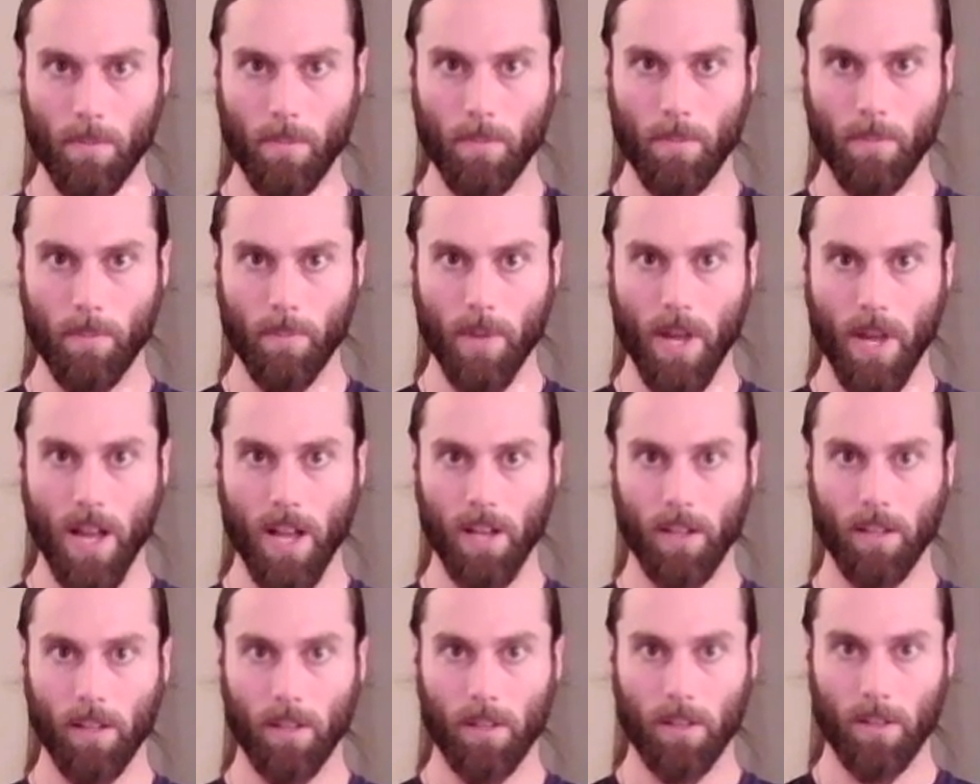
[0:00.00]
back
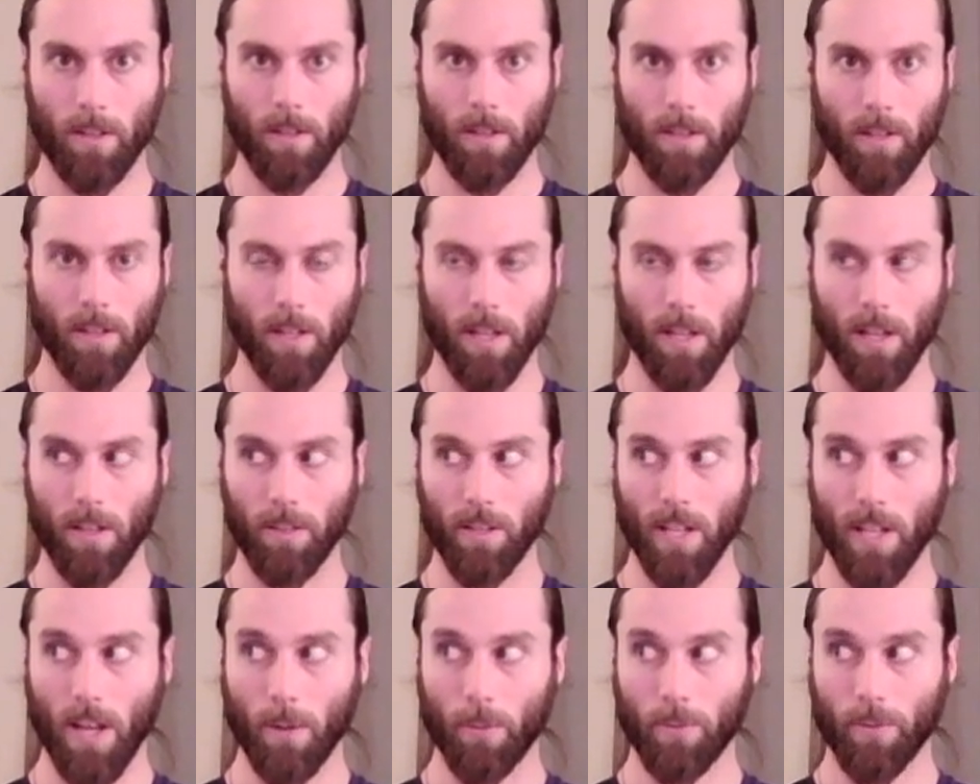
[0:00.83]
in
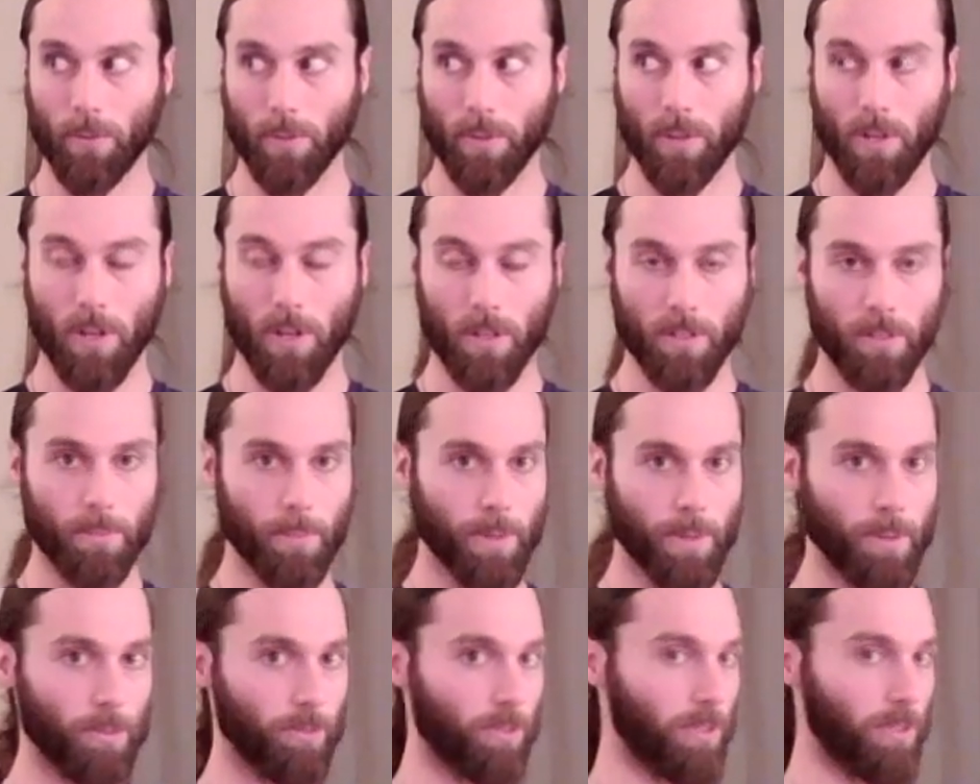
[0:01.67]
line with your
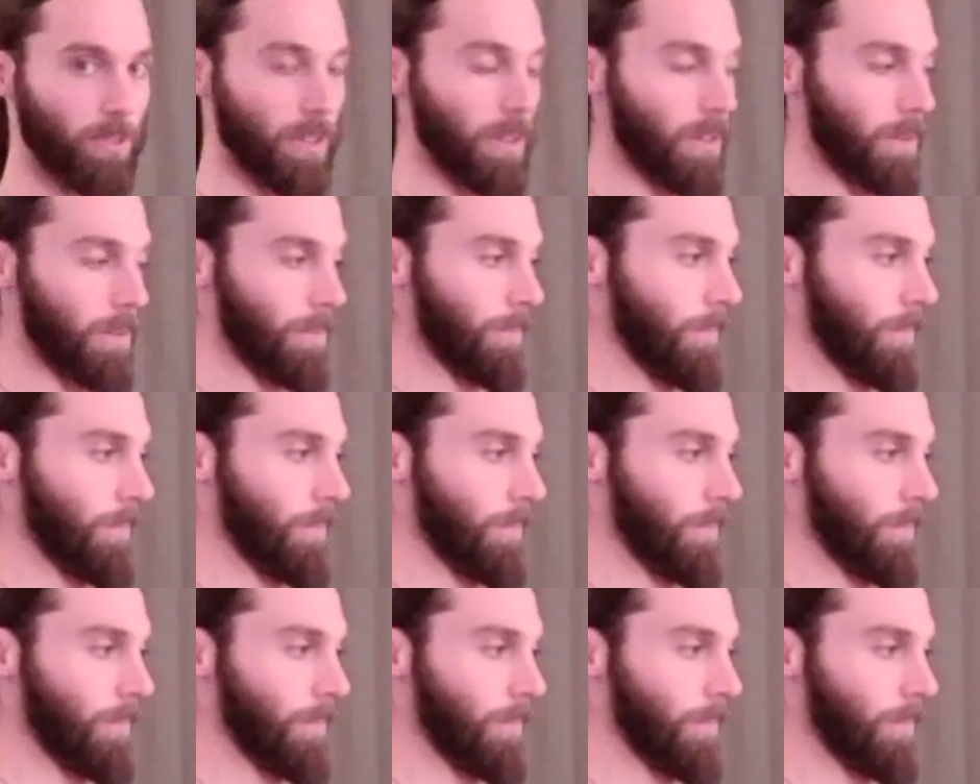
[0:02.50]
collarbones here.